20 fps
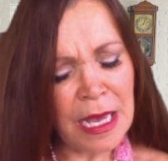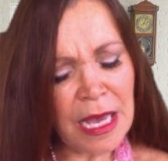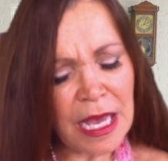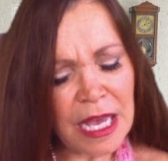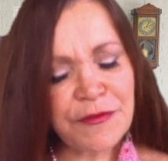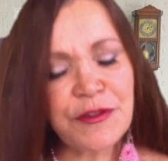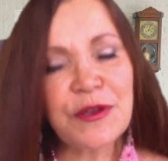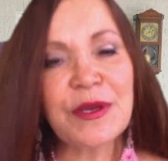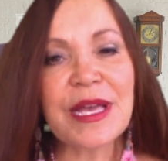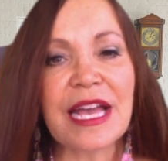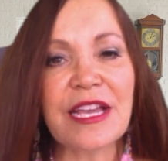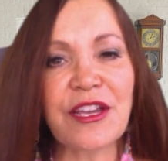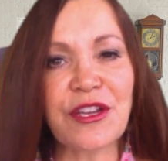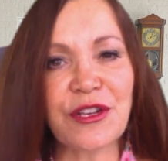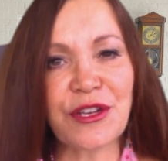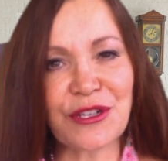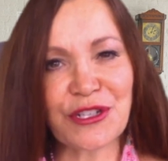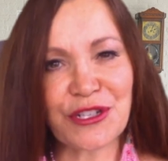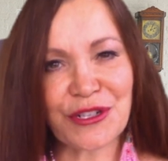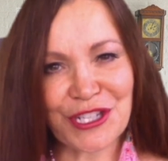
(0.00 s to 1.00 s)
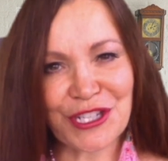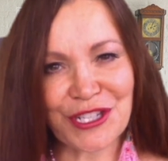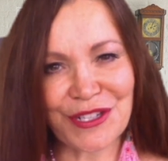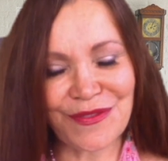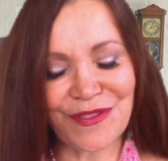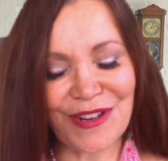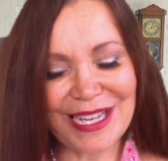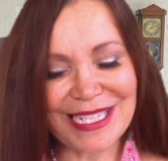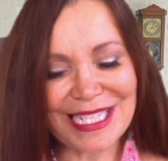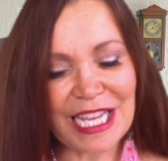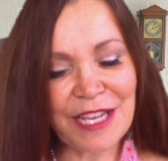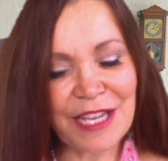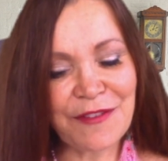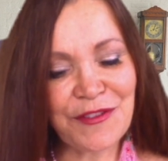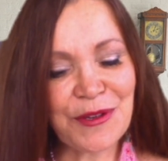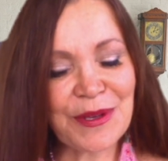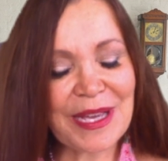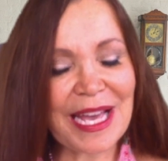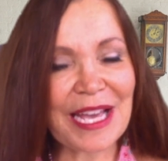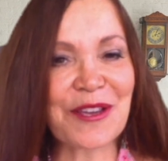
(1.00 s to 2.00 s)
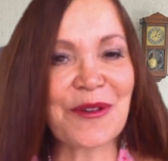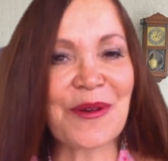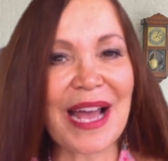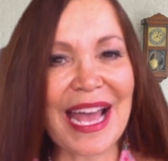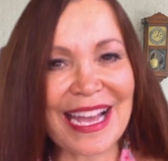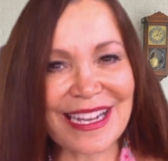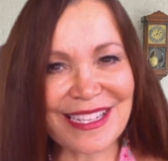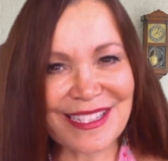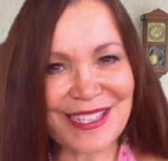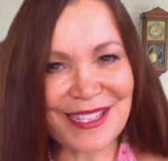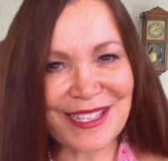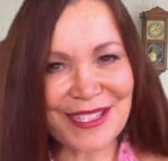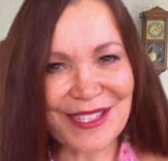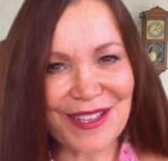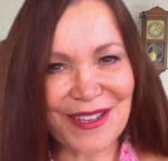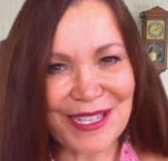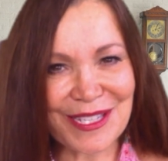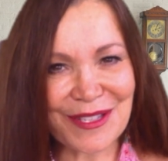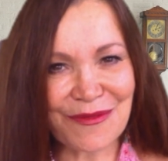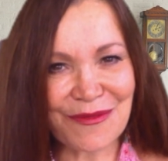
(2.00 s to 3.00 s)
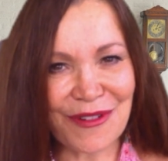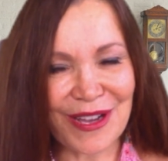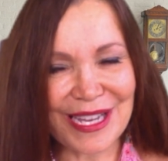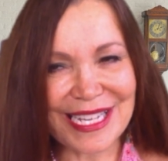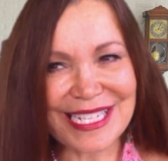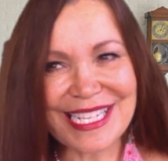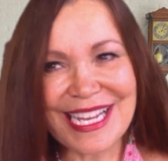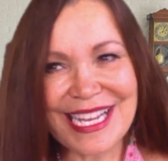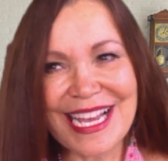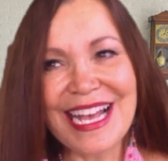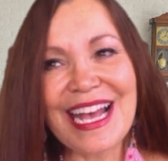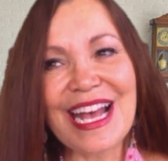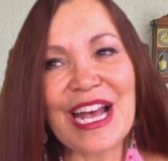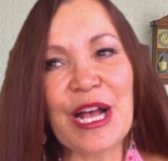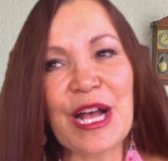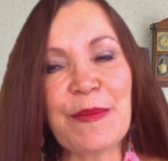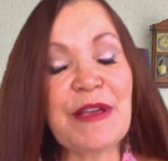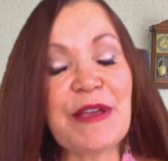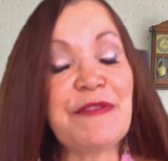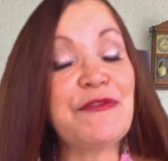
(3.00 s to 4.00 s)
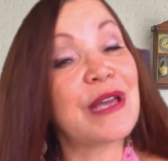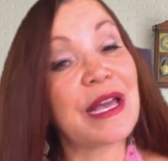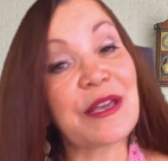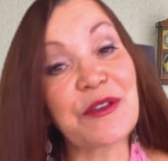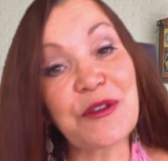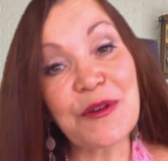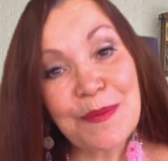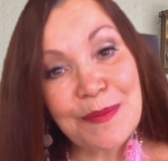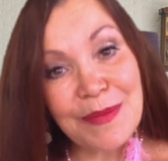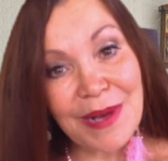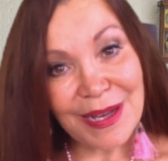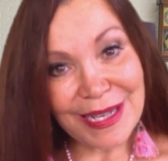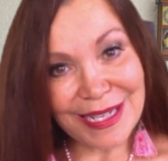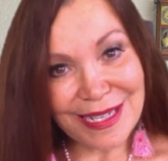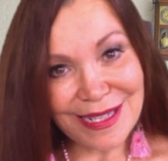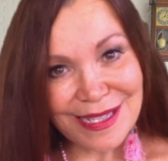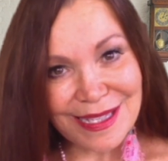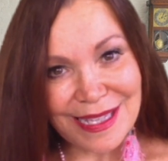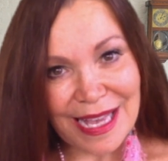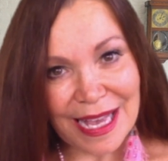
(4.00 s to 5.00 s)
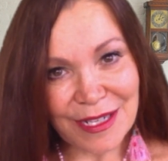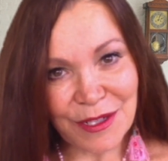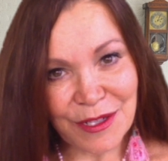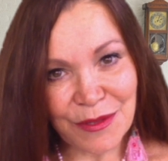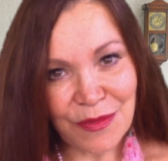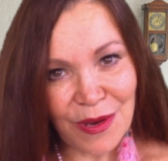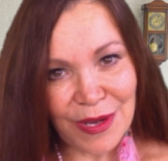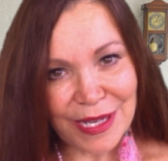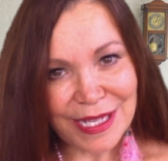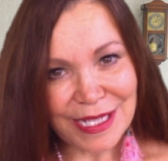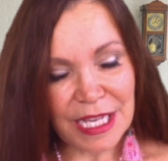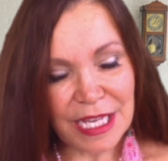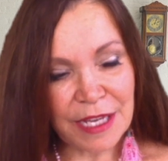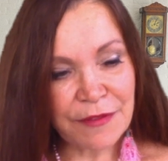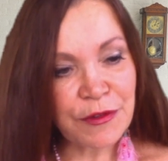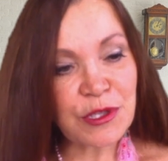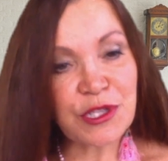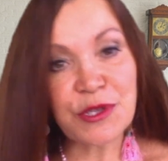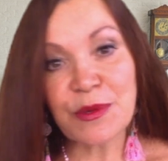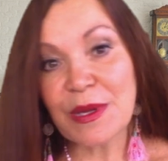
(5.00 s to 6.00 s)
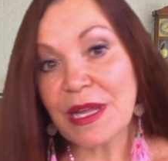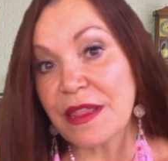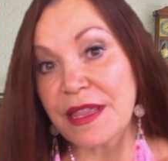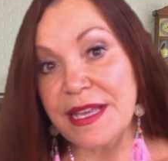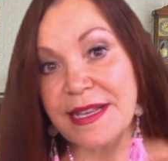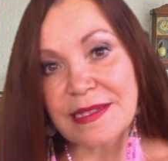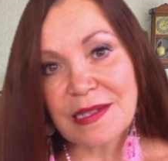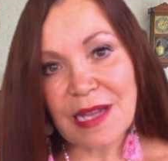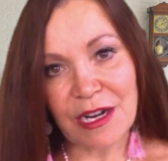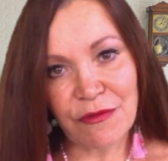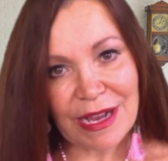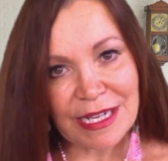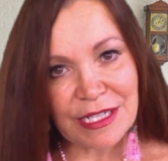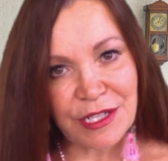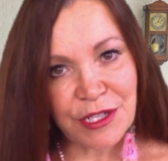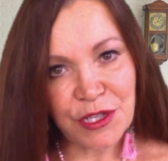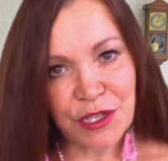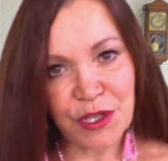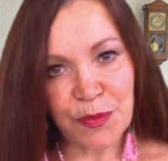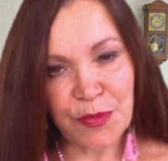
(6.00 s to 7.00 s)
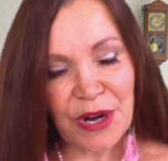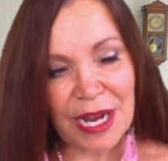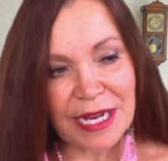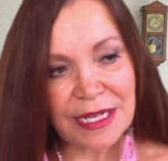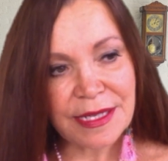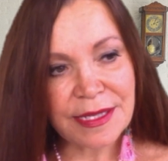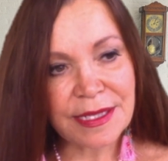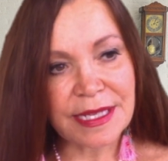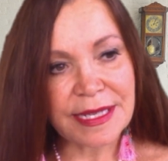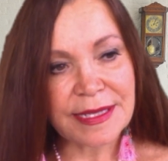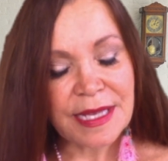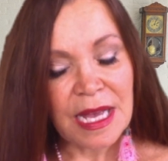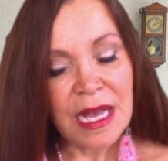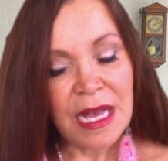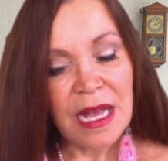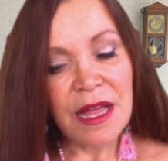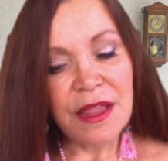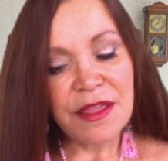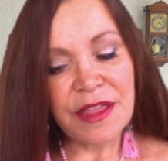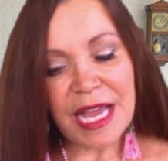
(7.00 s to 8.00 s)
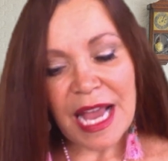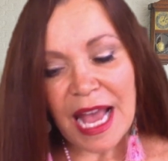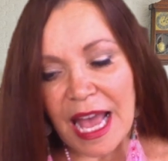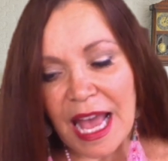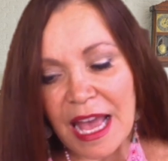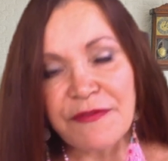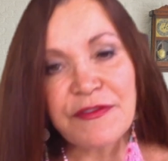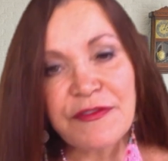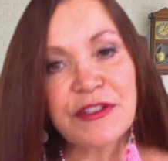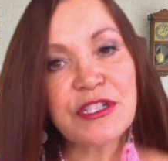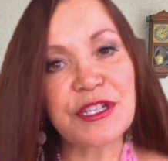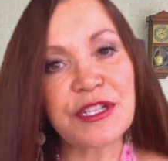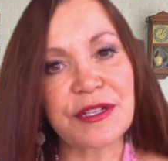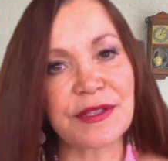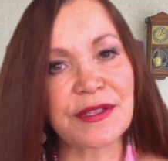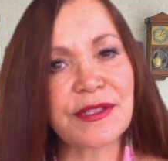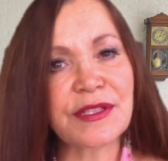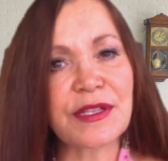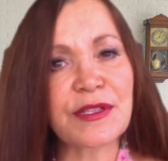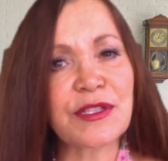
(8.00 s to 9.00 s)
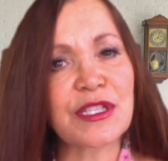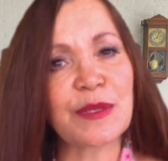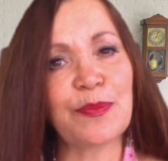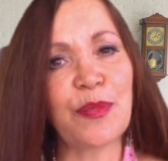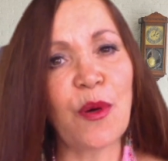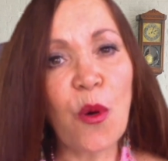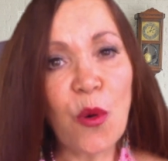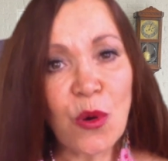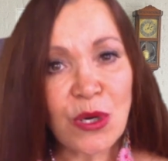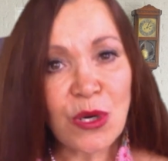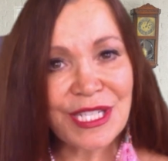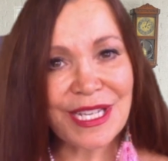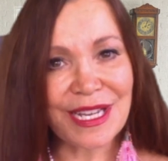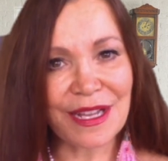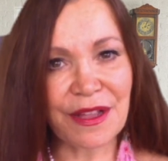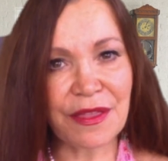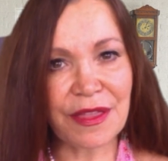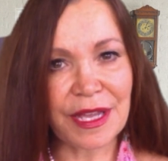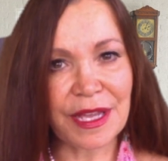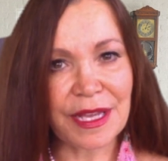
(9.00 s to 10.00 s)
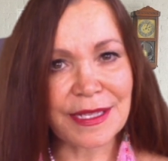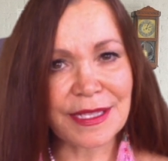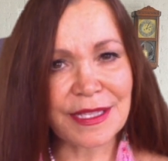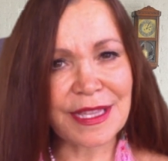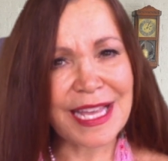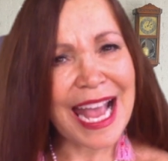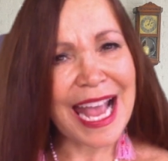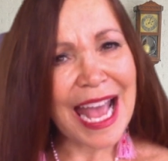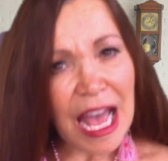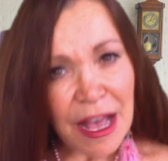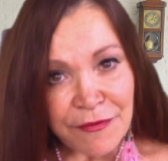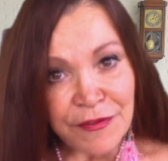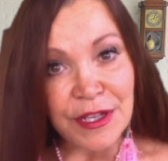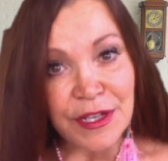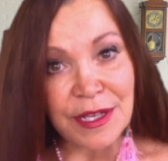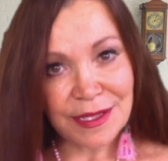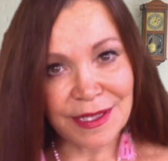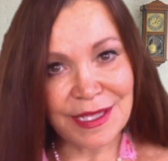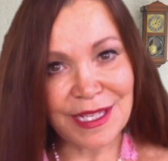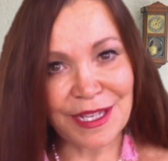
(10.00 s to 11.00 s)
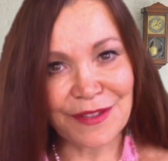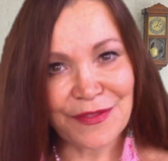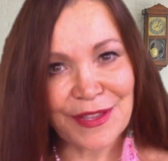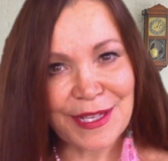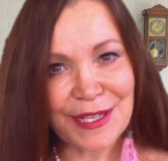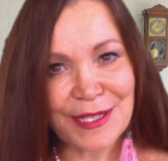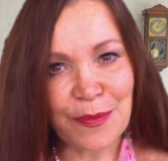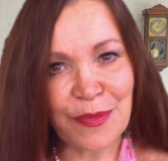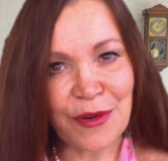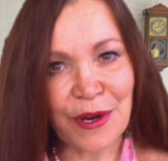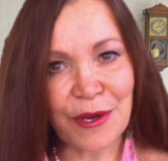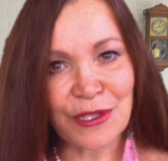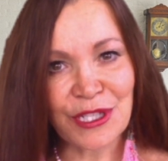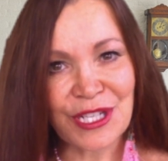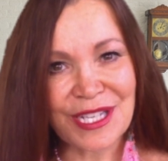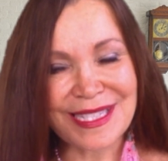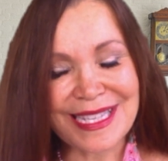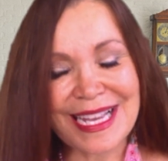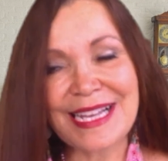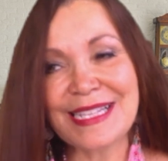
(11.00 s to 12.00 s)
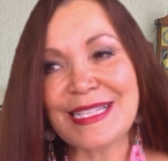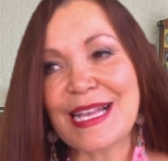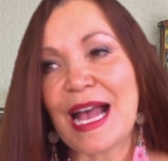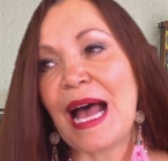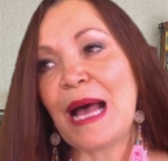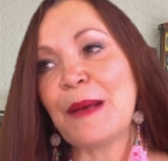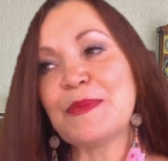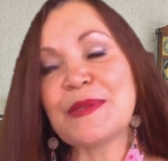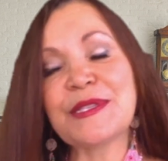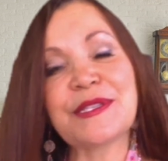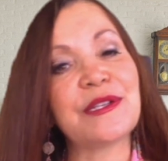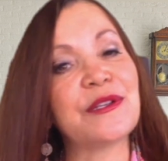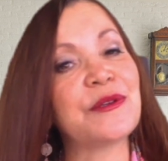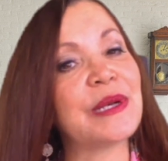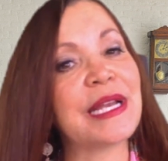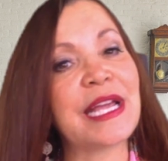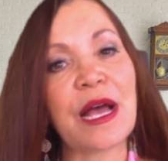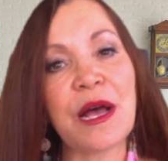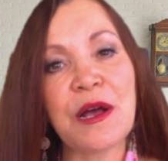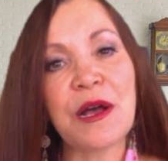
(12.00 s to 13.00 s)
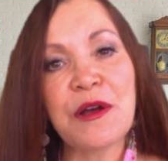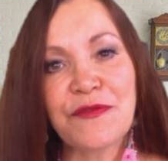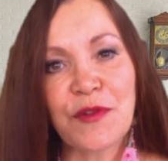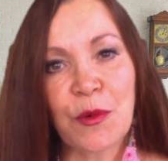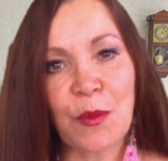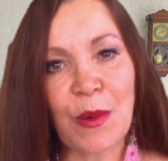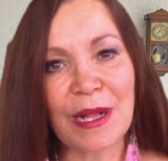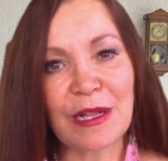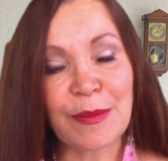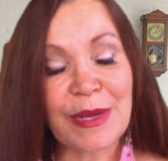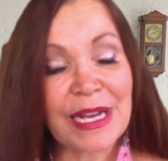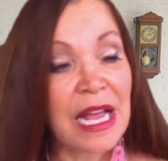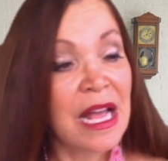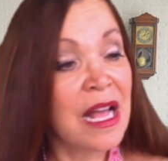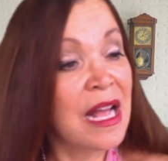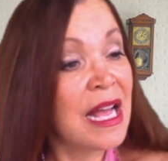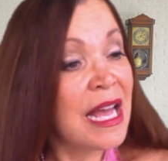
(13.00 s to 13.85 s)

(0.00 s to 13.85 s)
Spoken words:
if you get your nutrition right, if you get your exercise right, if you get your mindset right, if you're doing things like gratitude practices, the evidence supporting these, the efficacy of these approaches is absolutely overwhelming.